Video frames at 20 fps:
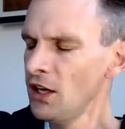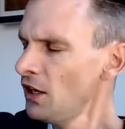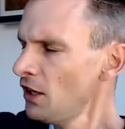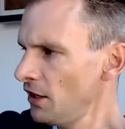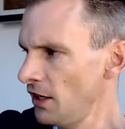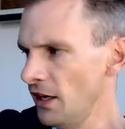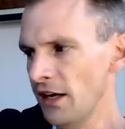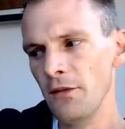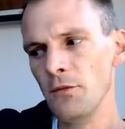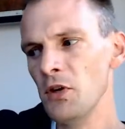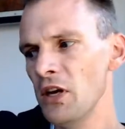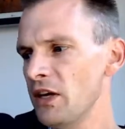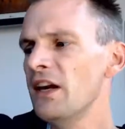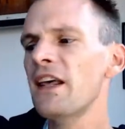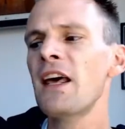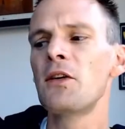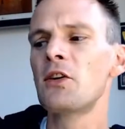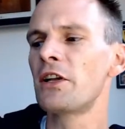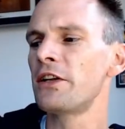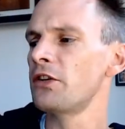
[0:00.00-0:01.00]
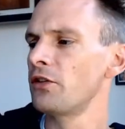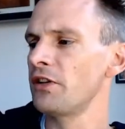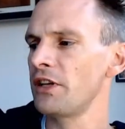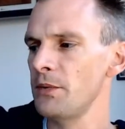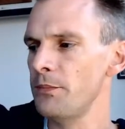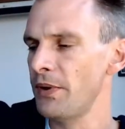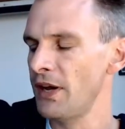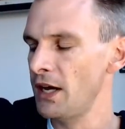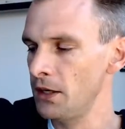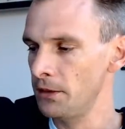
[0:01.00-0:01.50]
it, it had clearly
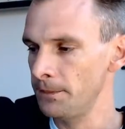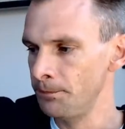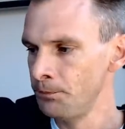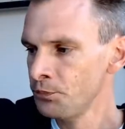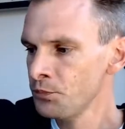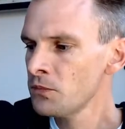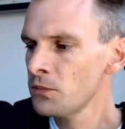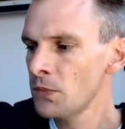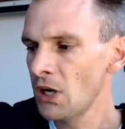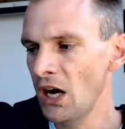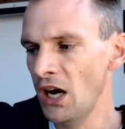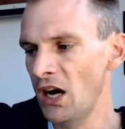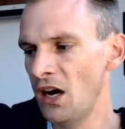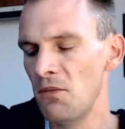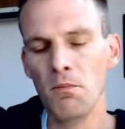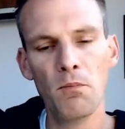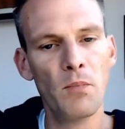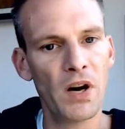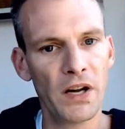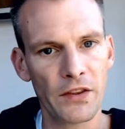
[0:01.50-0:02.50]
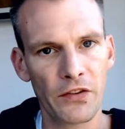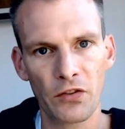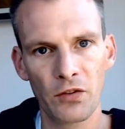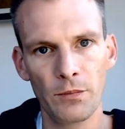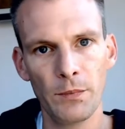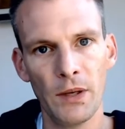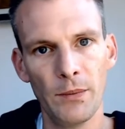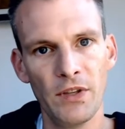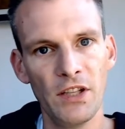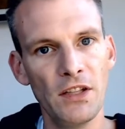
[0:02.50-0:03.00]
been uh, months or
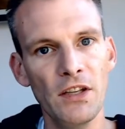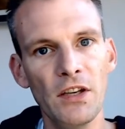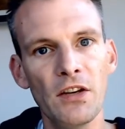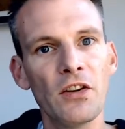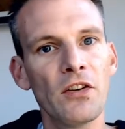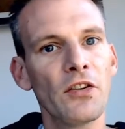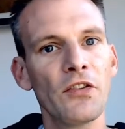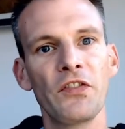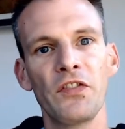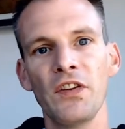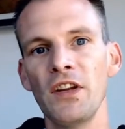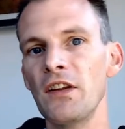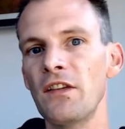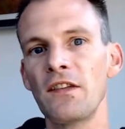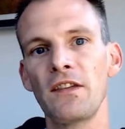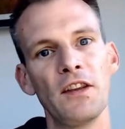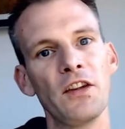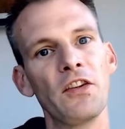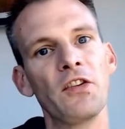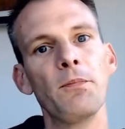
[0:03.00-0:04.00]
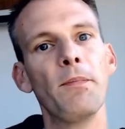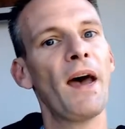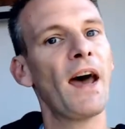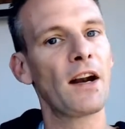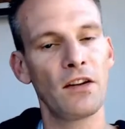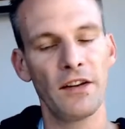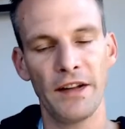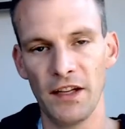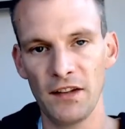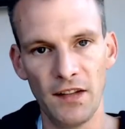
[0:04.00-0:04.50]
maybe years since this
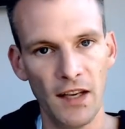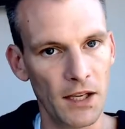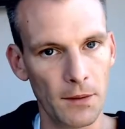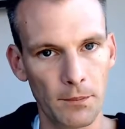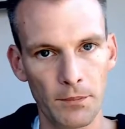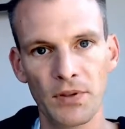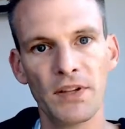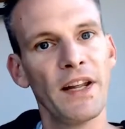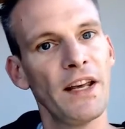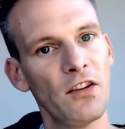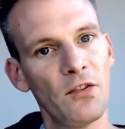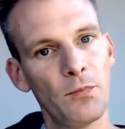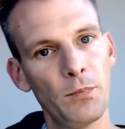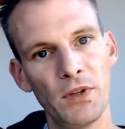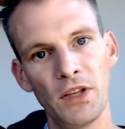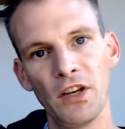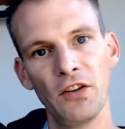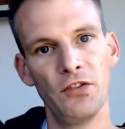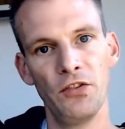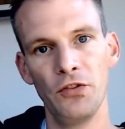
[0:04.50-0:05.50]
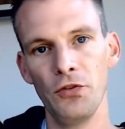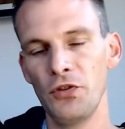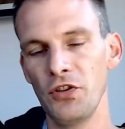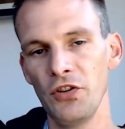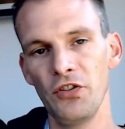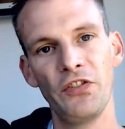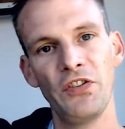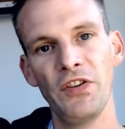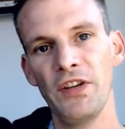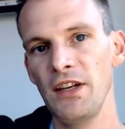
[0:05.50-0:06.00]
battle had taken place because you
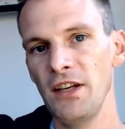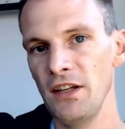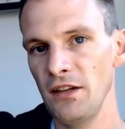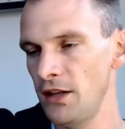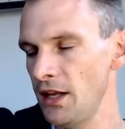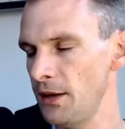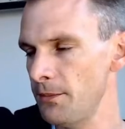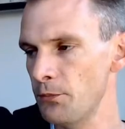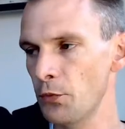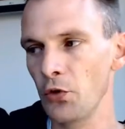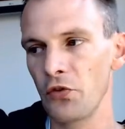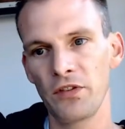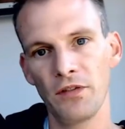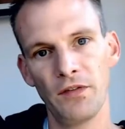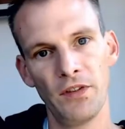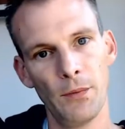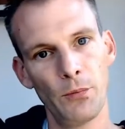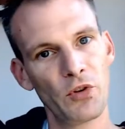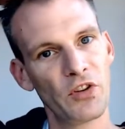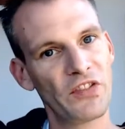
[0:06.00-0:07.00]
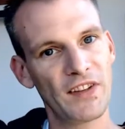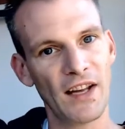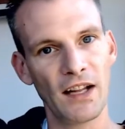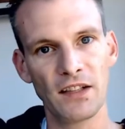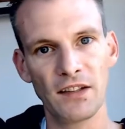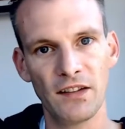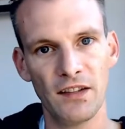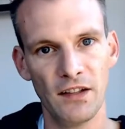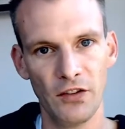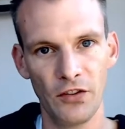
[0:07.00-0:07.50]
could see that most of them were
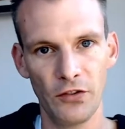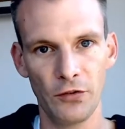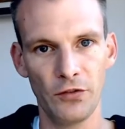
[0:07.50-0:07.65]
skeletons or